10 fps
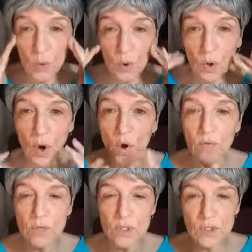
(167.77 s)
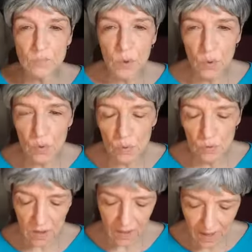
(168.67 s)
will go over smooth.
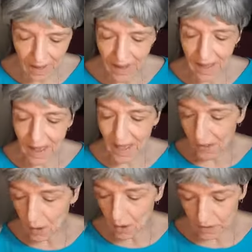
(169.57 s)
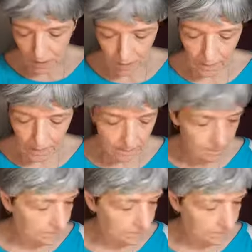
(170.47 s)
And look, Tammy.